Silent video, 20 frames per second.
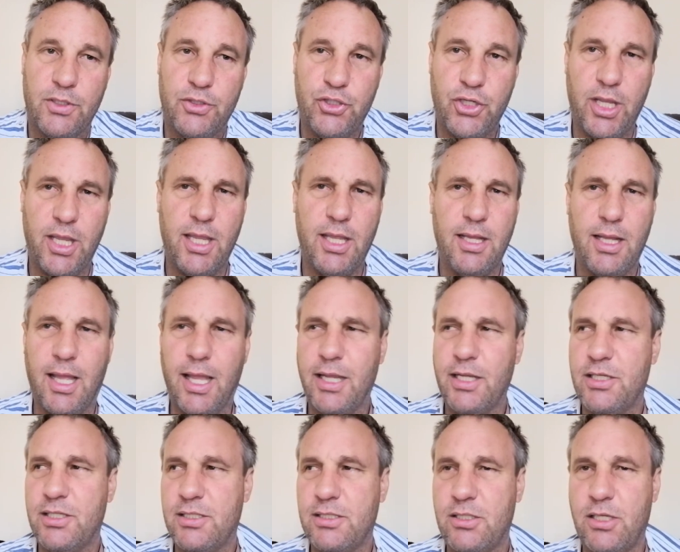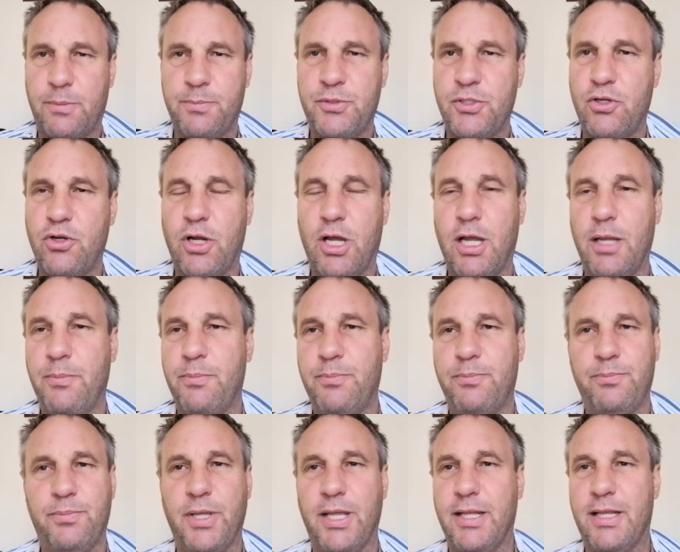Share, like, subscribe,
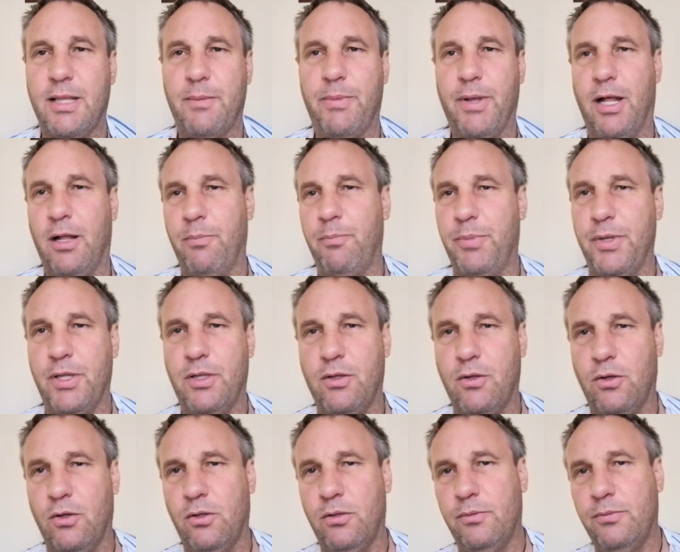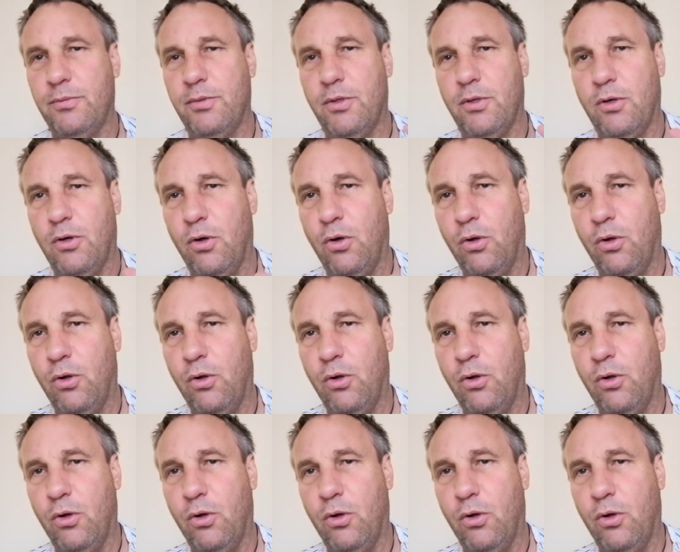hit the bell, pickle.